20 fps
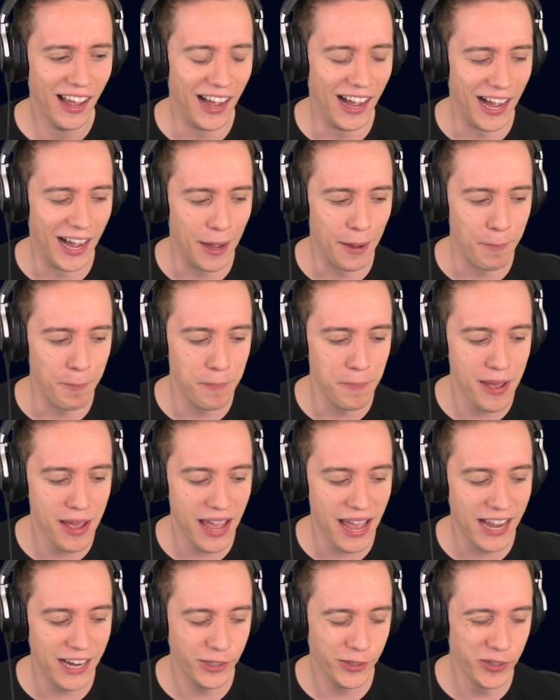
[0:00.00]
Um,
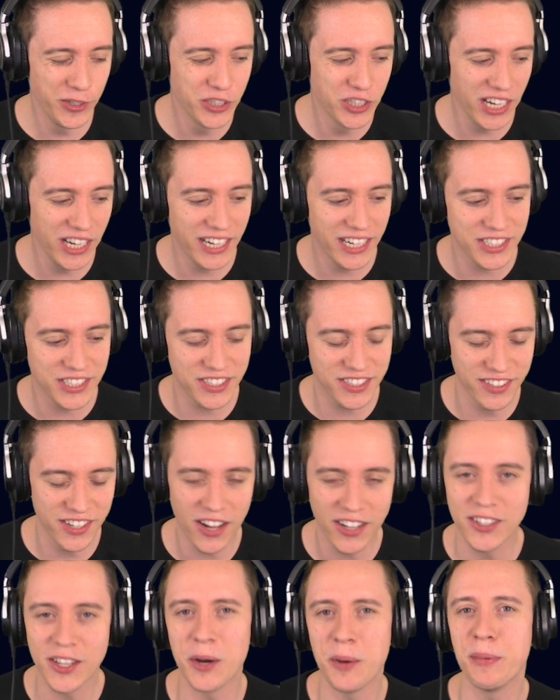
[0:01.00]
and usually there's
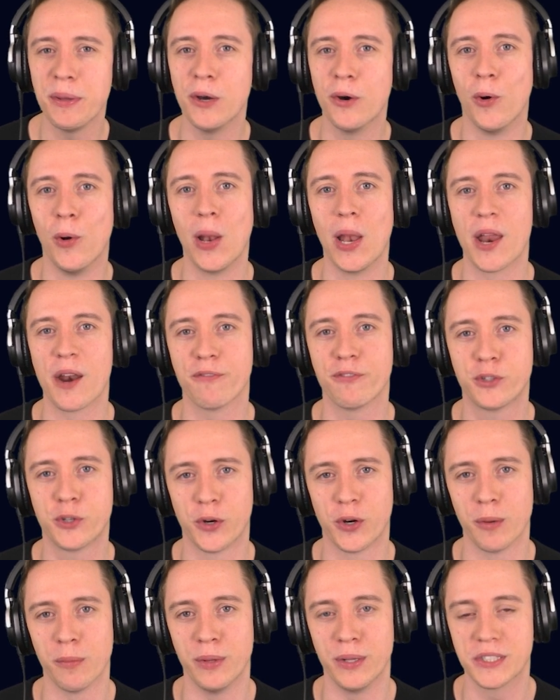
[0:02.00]
not going to be a whole lot of
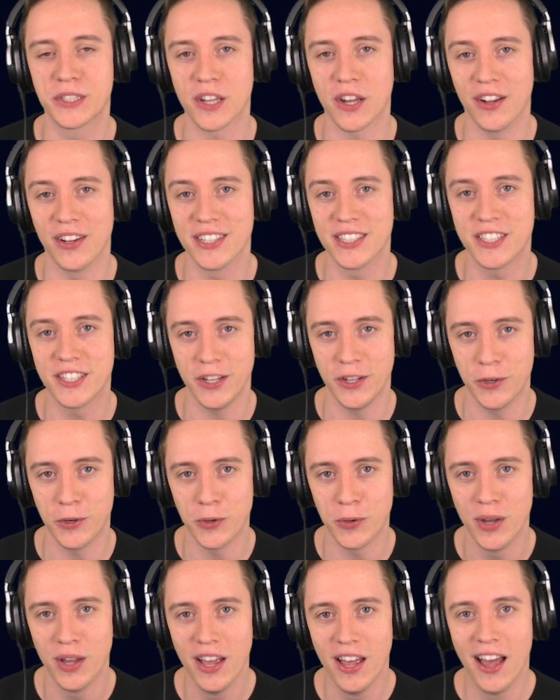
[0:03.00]
tournaments
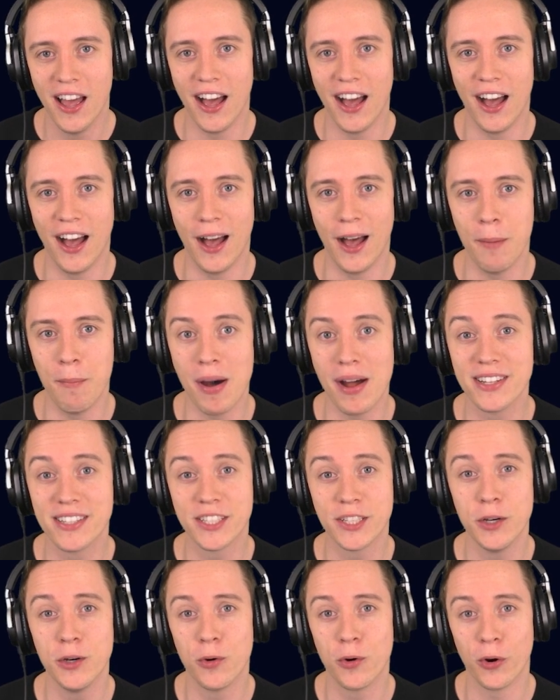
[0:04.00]
until, um,
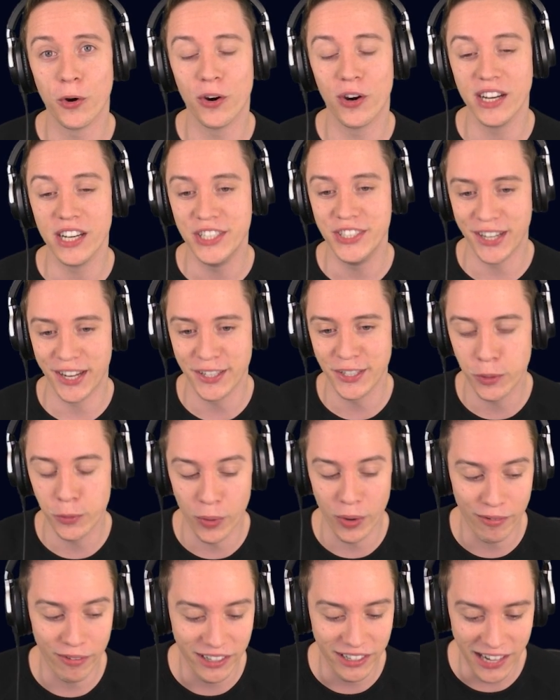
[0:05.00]
until early
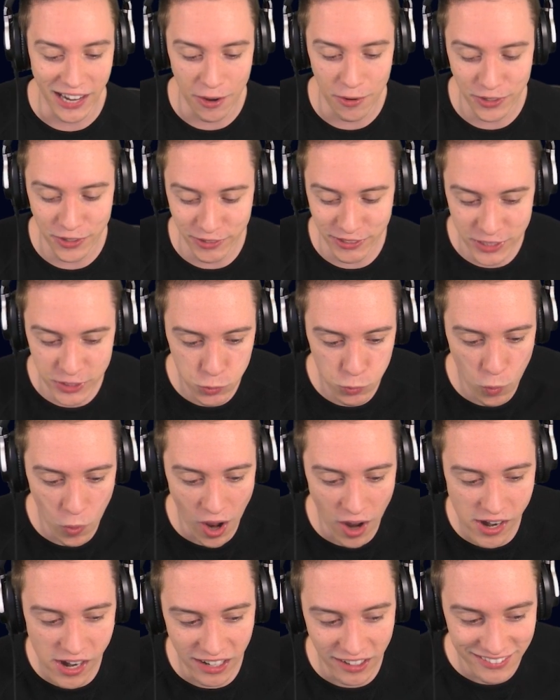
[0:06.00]
January. Now, there is
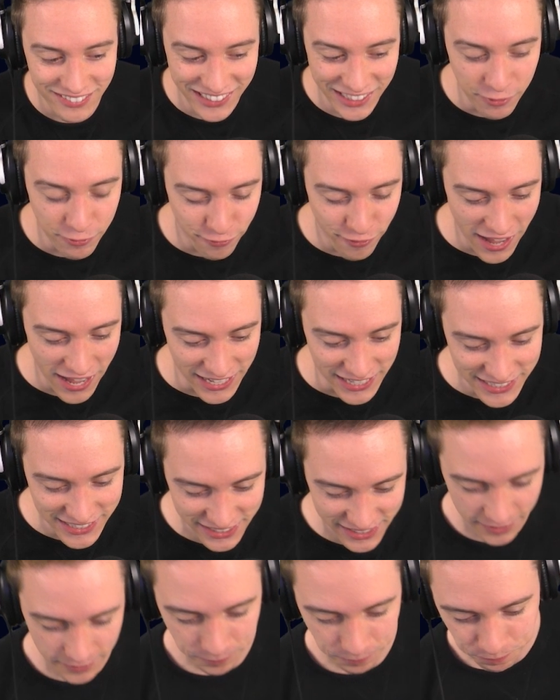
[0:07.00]
one
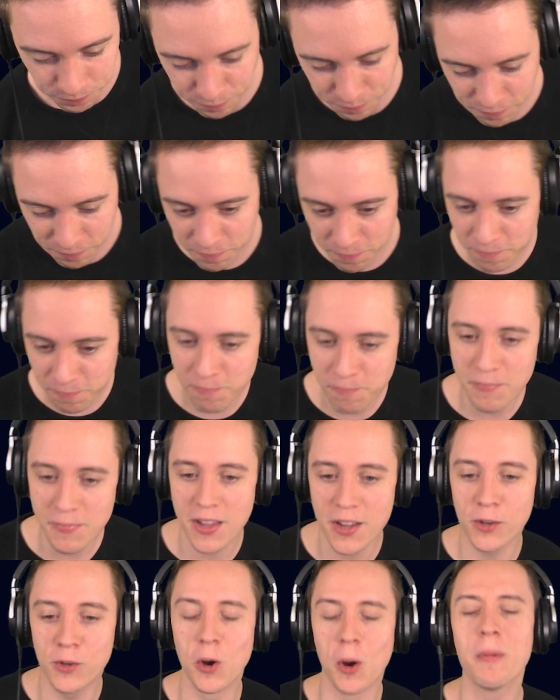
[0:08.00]
event
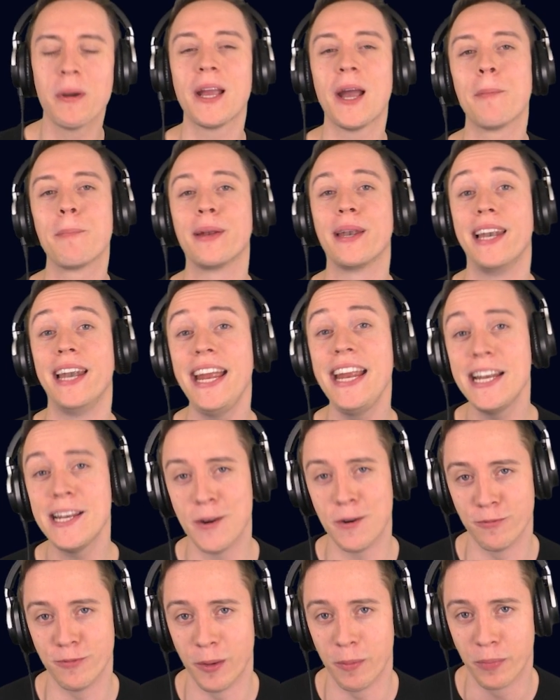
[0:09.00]
coming up late
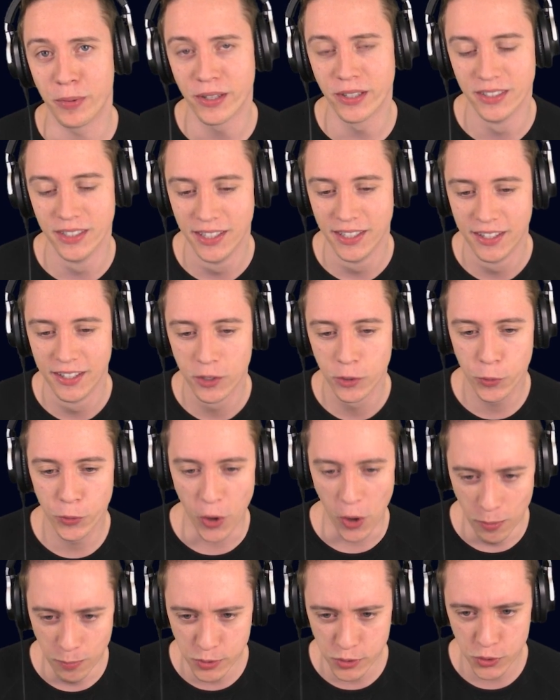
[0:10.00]
November
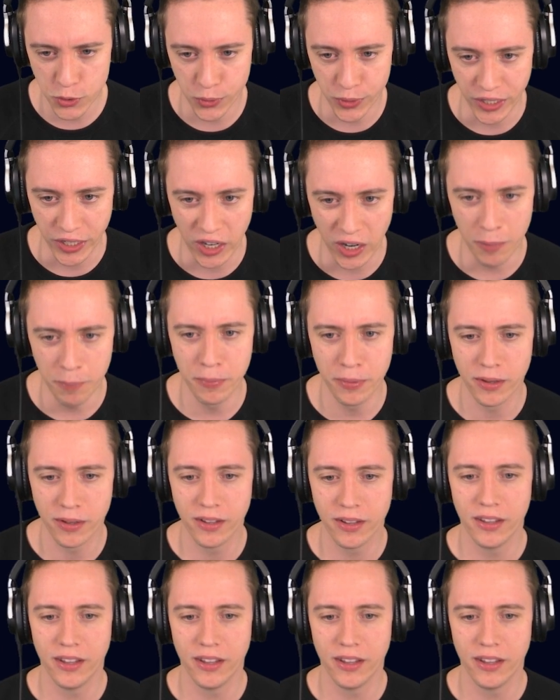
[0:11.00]
called Home Story Cup,